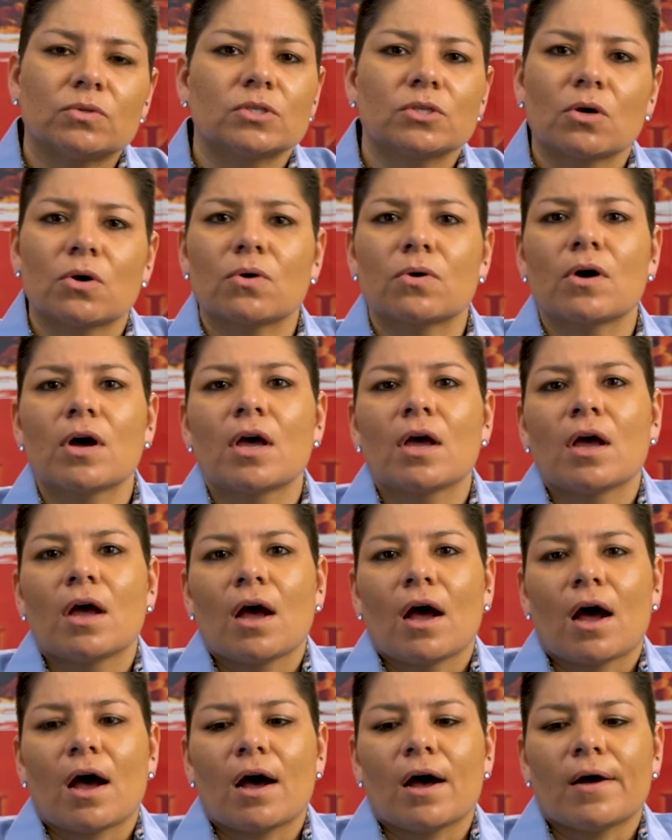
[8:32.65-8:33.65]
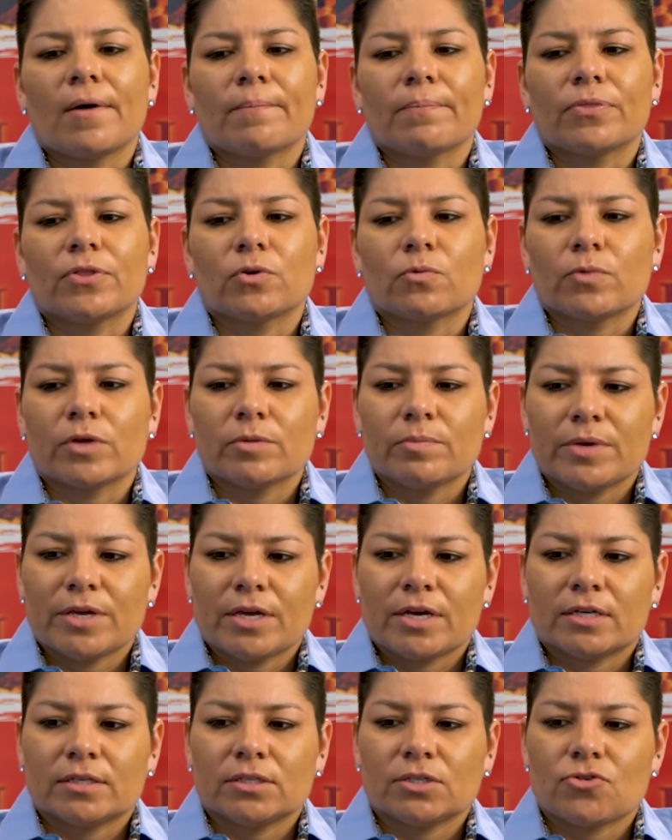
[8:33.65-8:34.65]
So there will
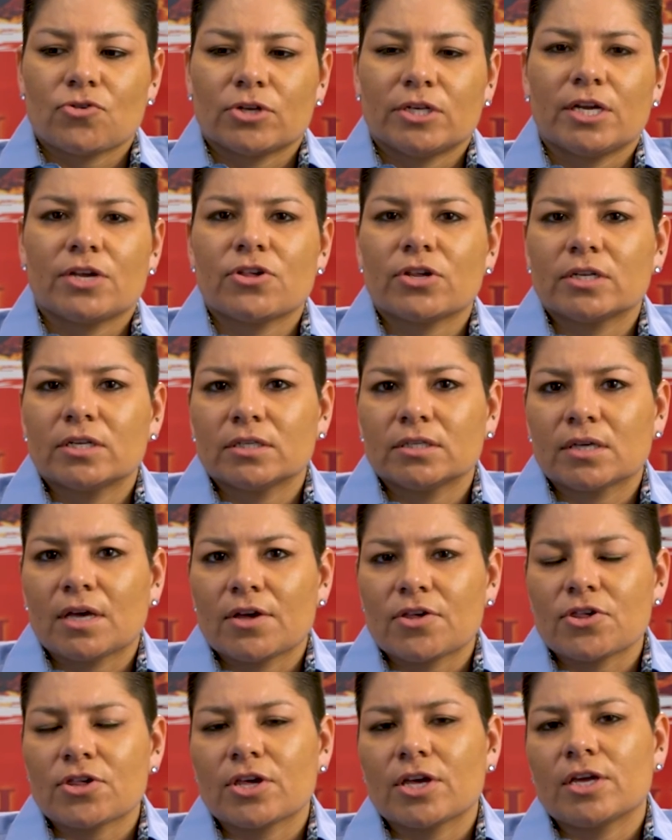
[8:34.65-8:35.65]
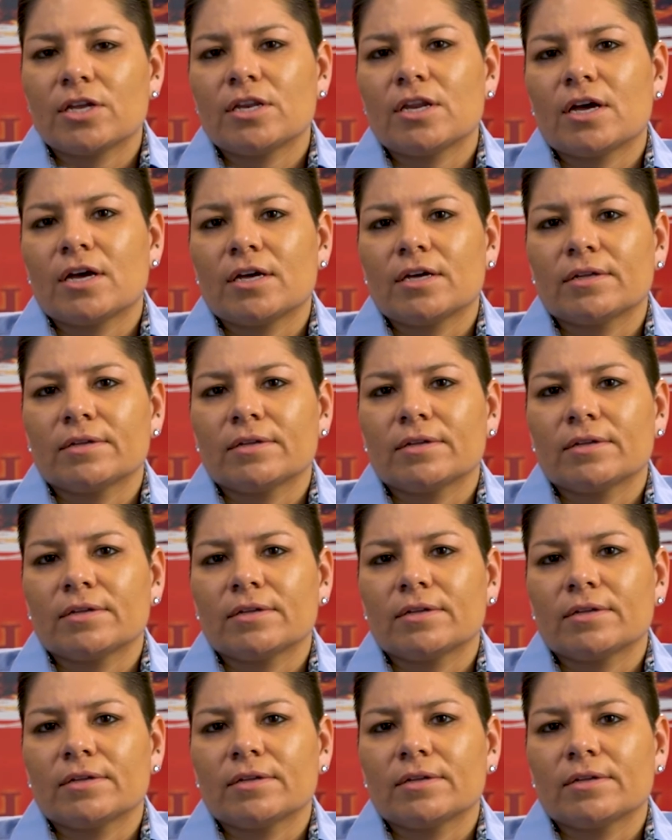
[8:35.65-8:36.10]
be a strategic discussion